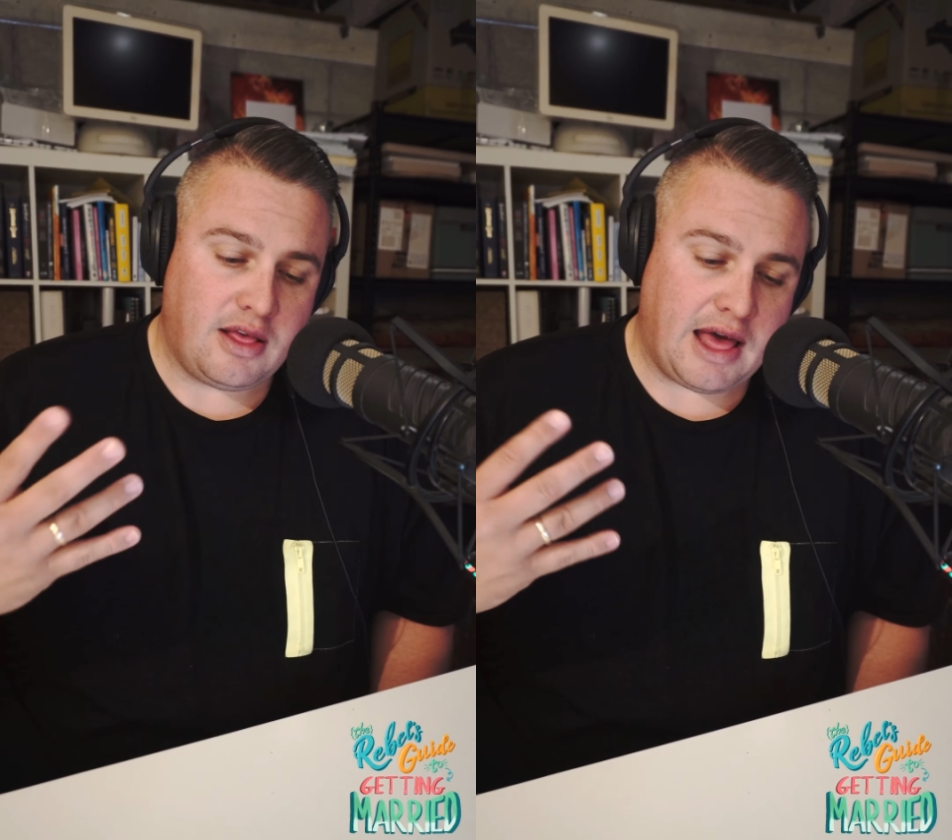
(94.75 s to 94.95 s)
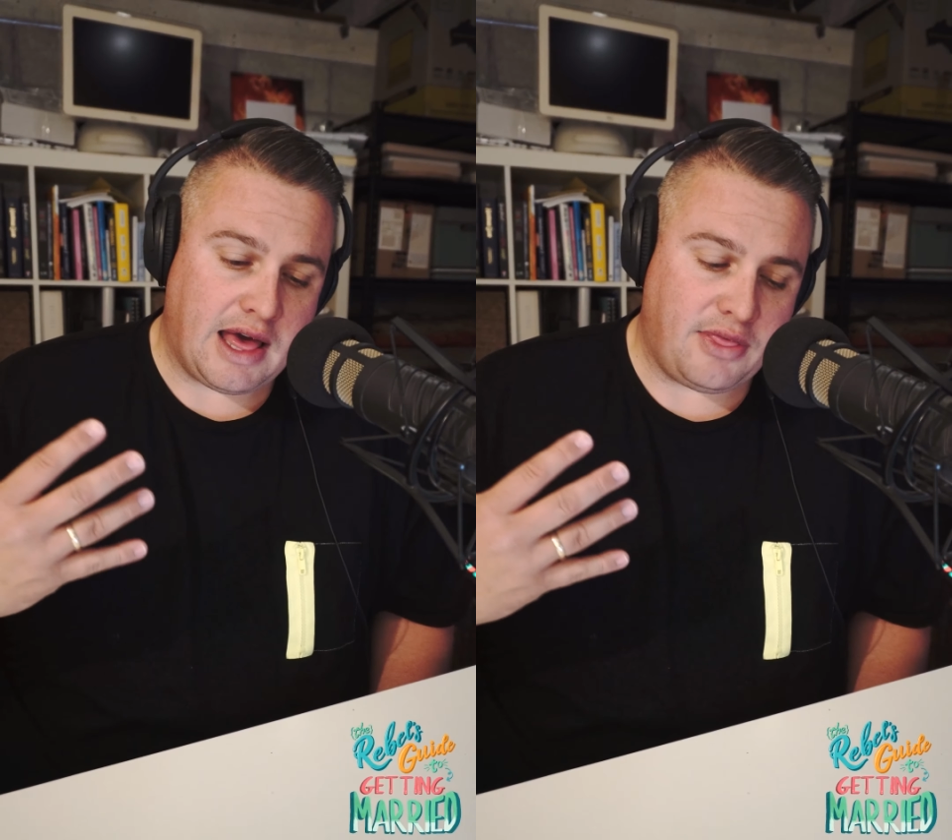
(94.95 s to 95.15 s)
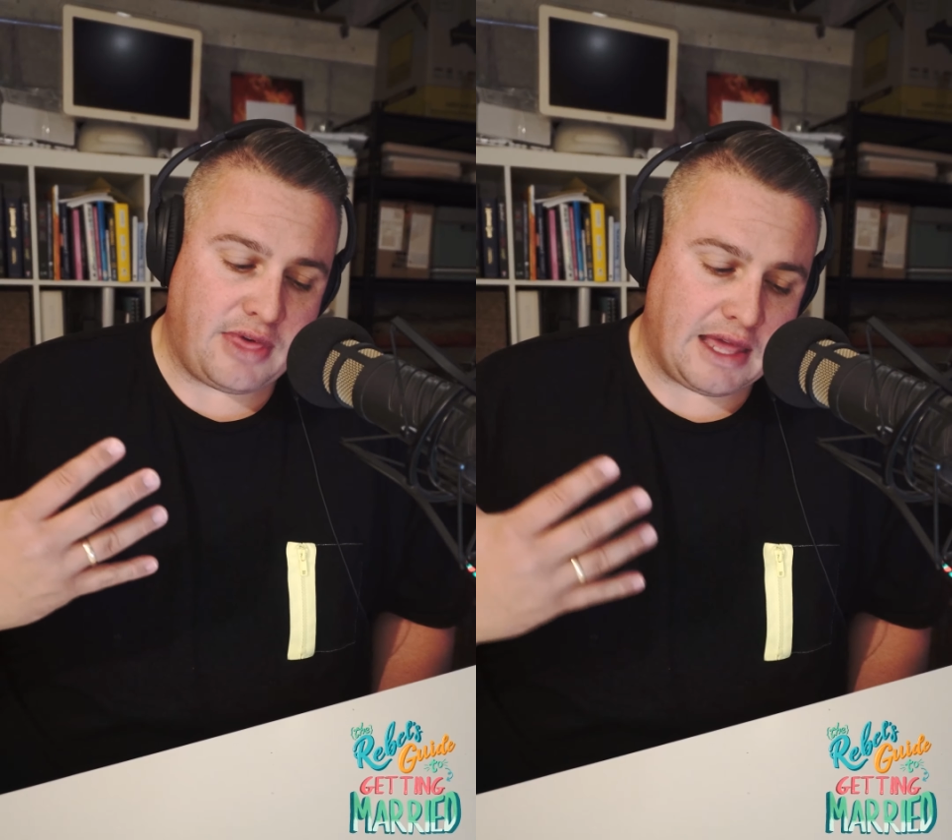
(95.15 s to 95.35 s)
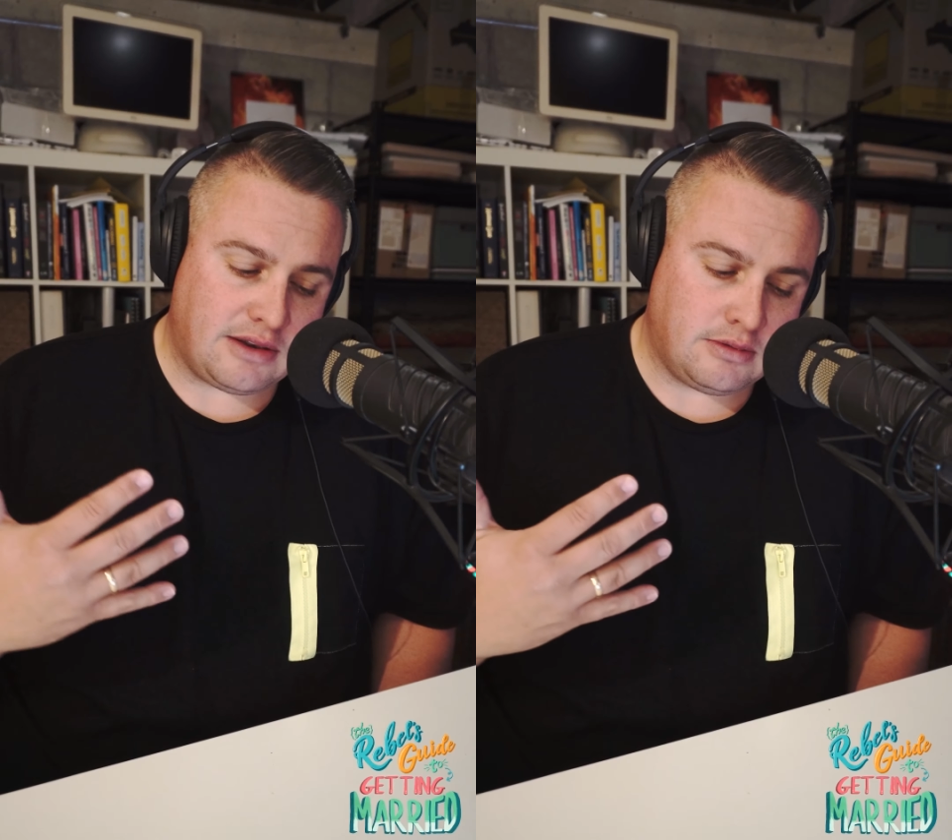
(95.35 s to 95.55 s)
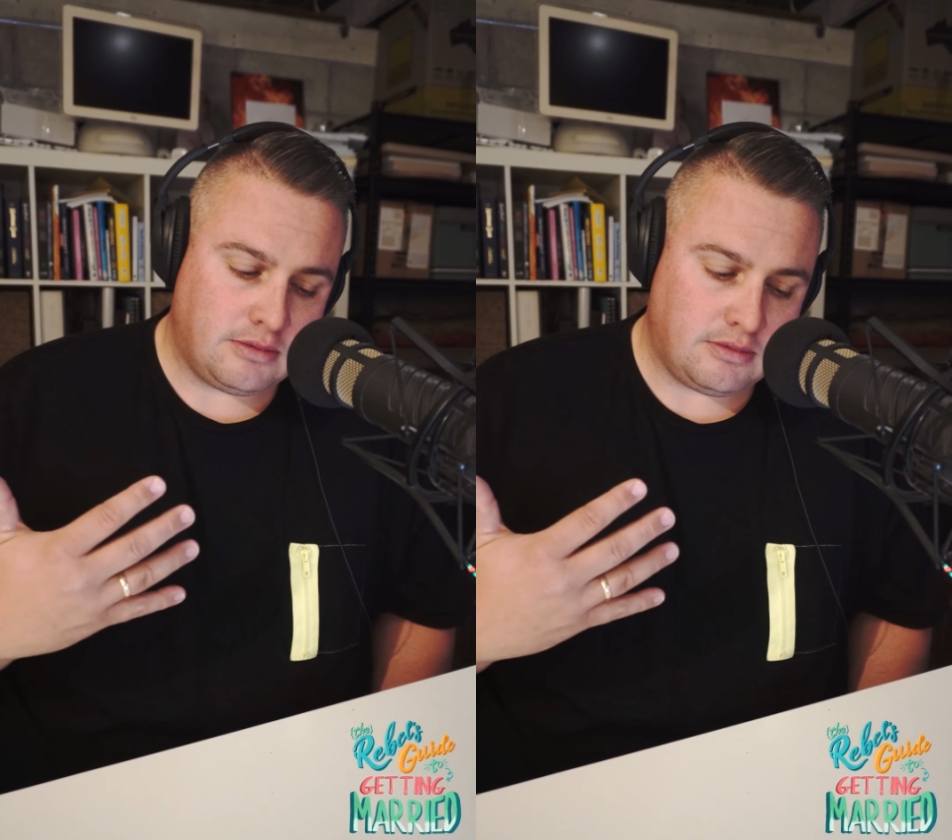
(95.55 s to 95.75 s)
that
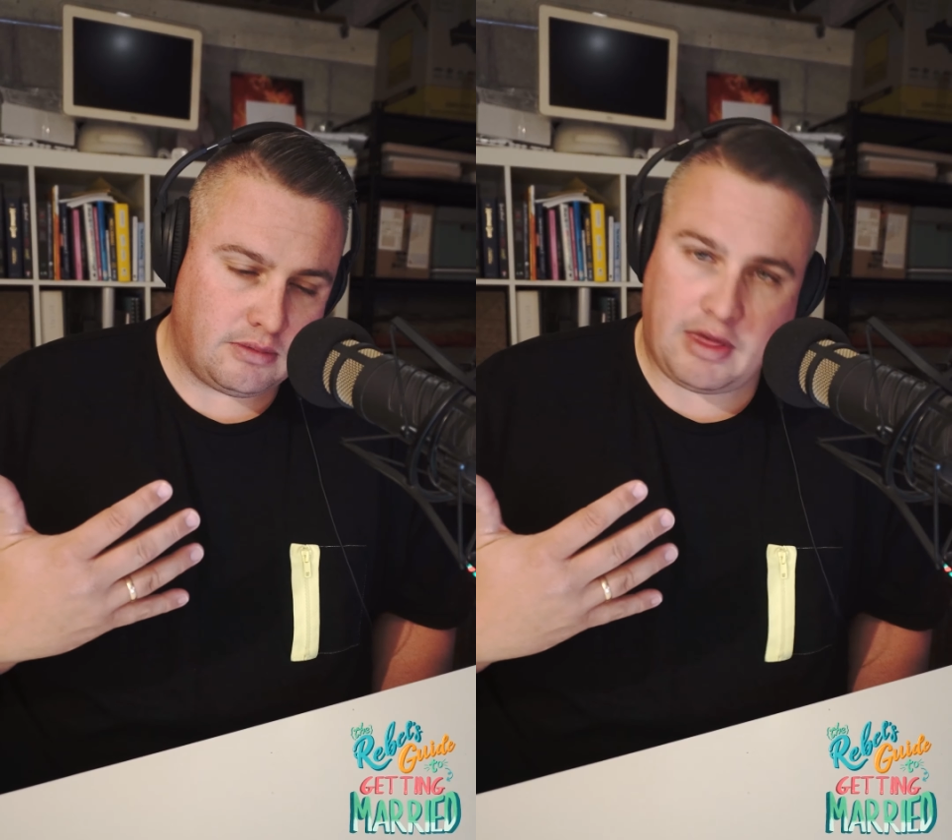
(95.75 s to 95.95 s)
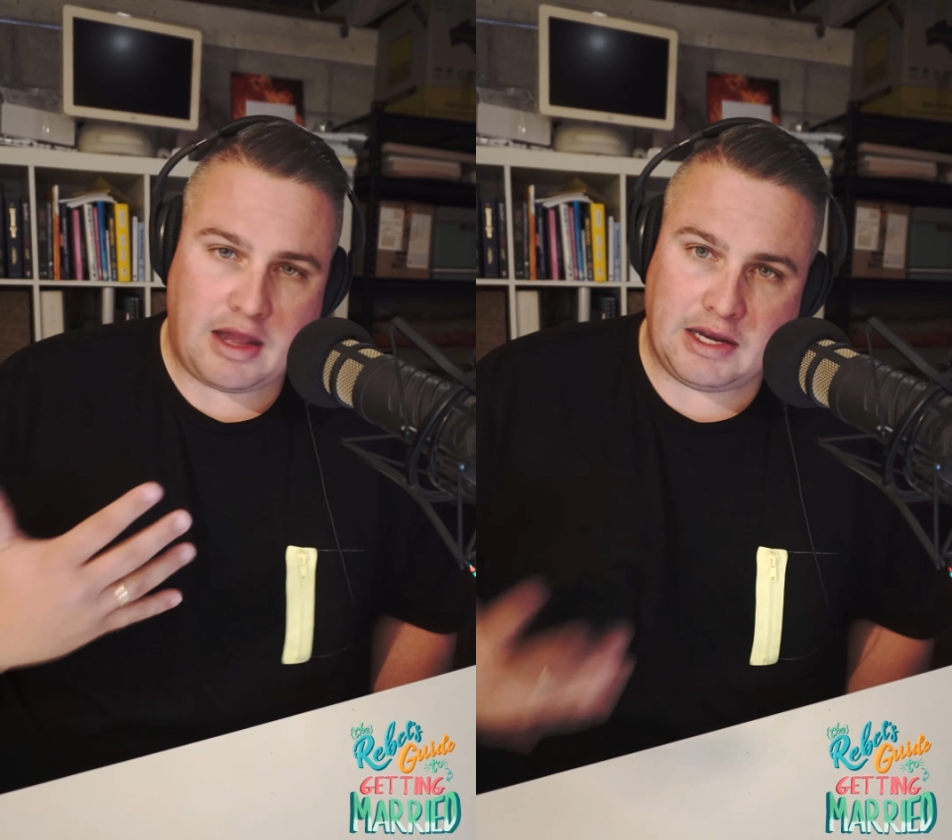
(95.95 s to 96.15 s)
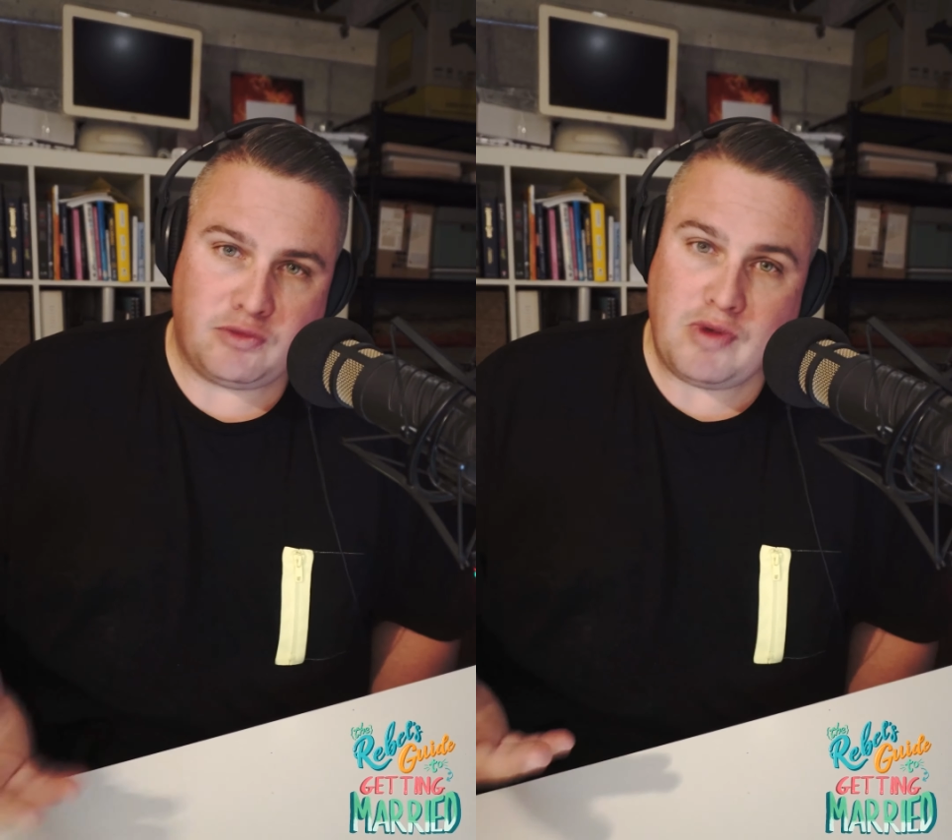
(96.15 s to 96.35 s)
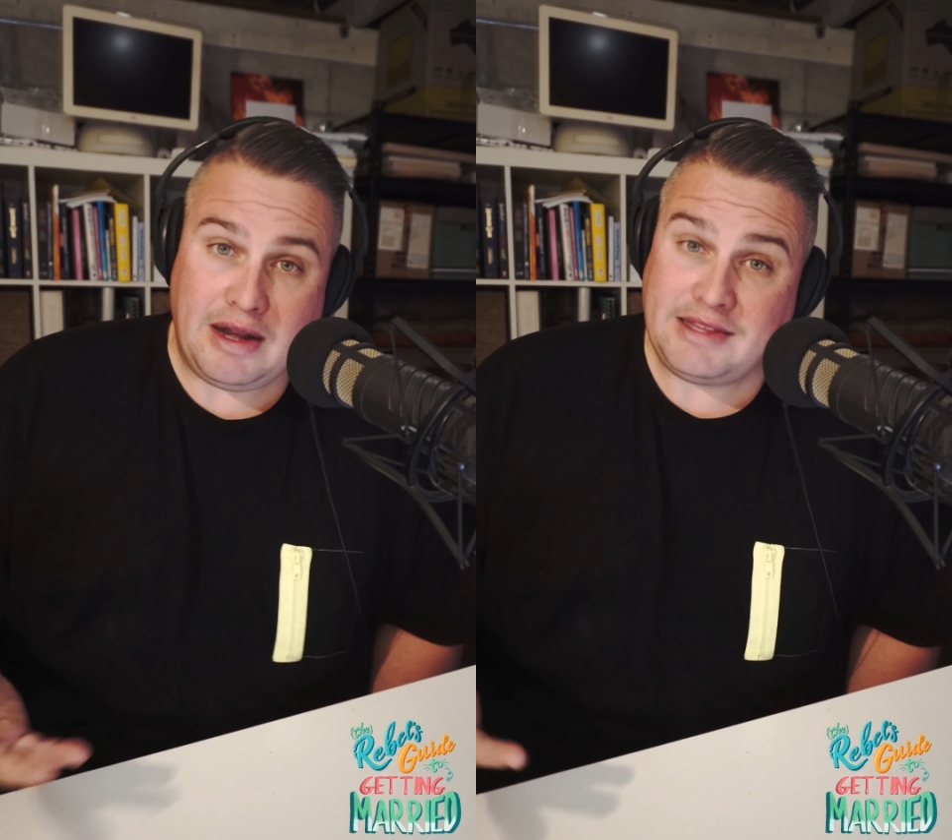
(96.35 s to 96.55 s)
really